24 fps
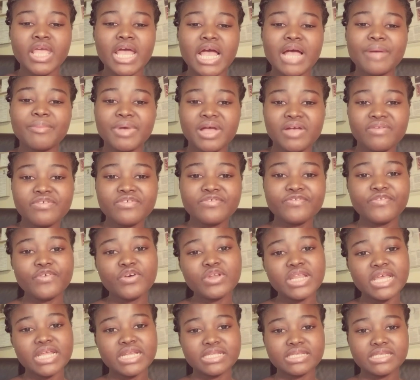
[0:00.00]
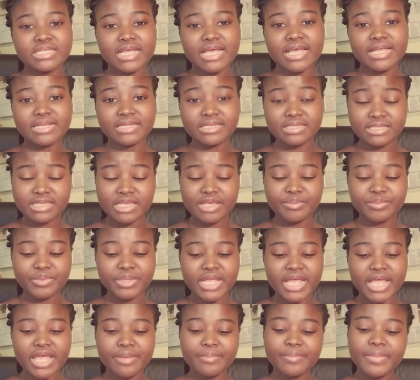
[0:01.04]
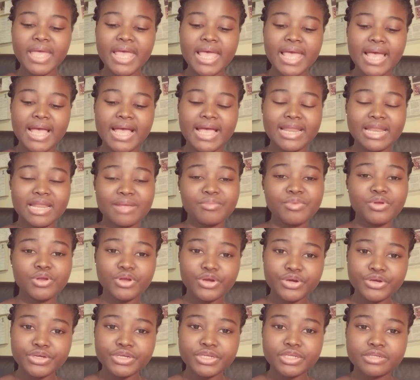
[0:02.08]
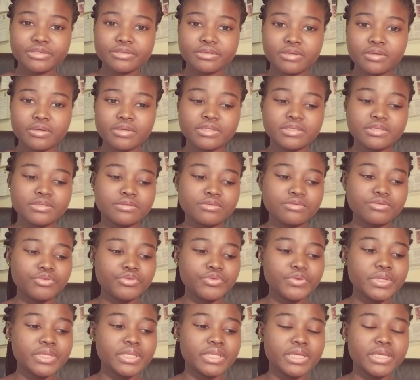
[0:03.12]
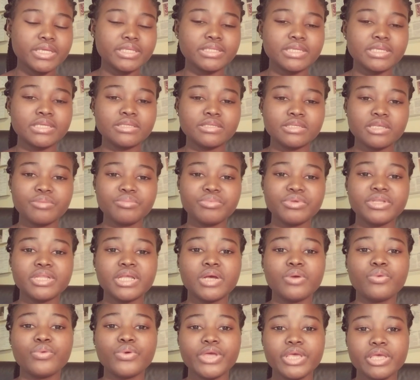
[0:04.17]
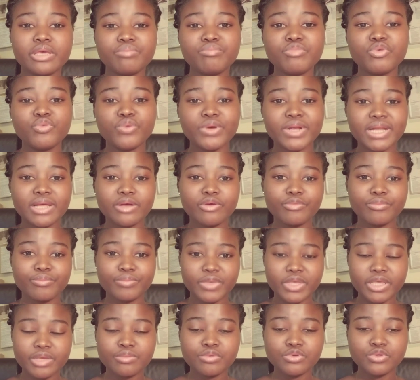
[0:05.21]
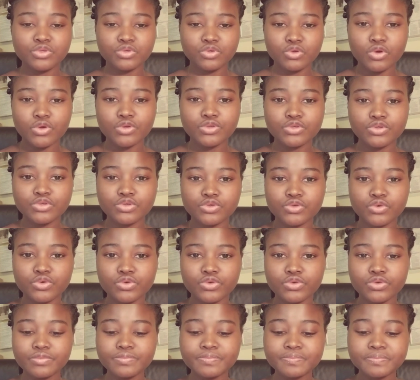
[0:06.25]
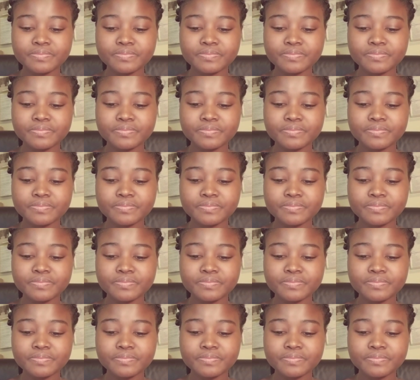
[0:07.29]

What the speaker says: I'm having fun at the same time, and I'm learning, because doing this is something that will help me when I'm able to go to school.